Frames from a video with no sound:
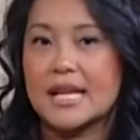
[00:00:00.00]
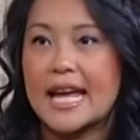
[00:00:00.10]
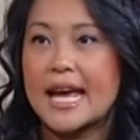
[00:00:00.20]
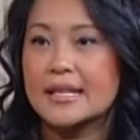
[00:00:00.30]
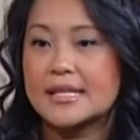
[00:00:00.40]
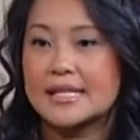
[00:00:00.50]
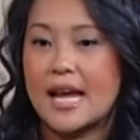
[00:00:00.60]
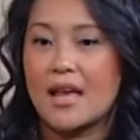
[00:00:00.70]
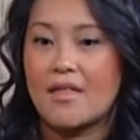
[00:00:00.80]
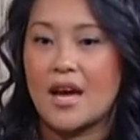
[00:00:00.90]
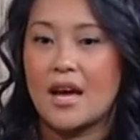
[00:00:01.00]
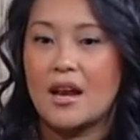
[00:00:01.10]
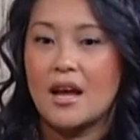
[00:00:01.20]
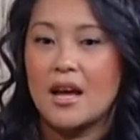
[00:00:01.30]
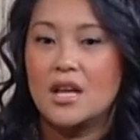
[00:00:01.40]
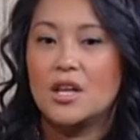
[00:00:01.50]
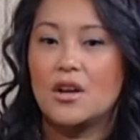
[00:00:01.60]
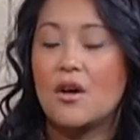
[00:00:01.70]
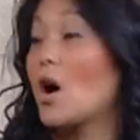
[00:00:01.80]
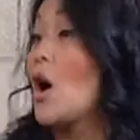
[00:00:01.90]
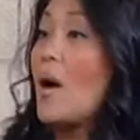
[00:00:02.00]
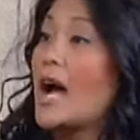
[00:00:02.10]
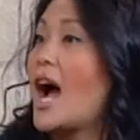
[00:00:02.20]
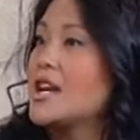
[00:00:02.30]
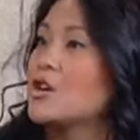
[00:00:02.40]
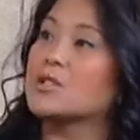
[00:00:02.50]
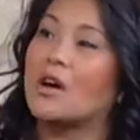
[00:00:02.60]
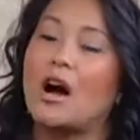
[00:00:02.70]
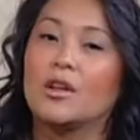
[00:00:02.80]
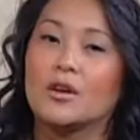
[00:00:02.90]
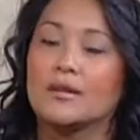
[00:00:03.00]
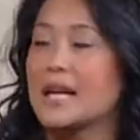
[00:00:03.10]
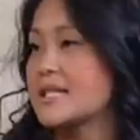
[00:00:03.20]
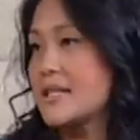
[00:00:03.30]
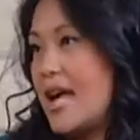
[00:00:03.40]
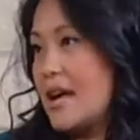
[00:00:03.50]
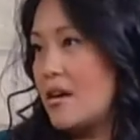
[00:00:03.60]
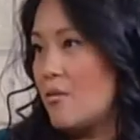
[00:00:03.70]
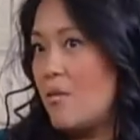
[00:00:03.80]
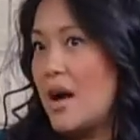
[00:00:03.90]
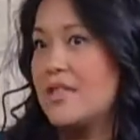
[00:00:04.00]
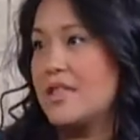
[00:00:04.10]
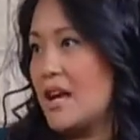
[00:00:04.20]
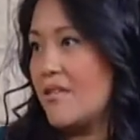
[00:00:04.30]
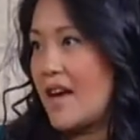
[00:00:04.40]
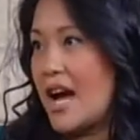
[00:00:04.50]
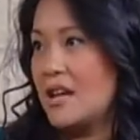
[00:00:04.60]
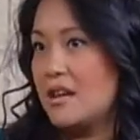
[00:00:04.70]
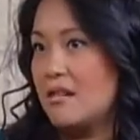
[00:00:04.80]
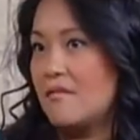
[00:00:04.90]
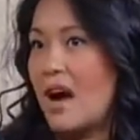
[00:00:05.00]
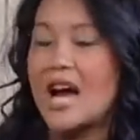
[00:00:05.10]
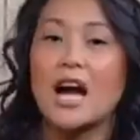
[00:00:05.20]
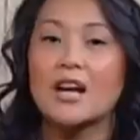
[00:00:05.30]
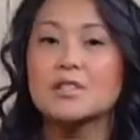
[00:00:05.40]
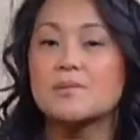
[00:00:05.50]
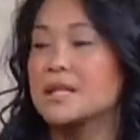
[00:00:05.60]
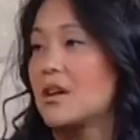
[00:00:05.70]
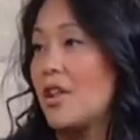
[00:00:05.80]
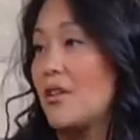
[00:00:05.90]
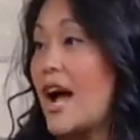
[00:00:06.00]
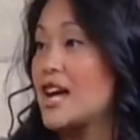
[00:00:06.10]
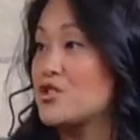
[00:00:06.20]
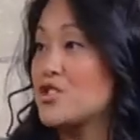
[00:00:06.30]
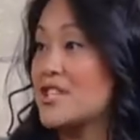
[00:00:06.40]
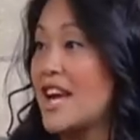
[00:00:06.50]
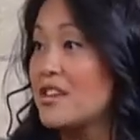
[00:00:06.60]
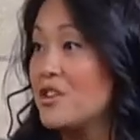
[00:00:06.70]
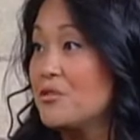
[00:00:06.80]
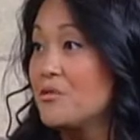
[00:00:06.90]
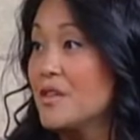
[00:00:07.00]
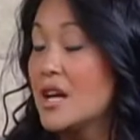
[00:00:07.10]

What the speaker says: I can't say that, you know, oh, I know Tagalog. That's like one thing that, I don't speak Tagalog. I understand you.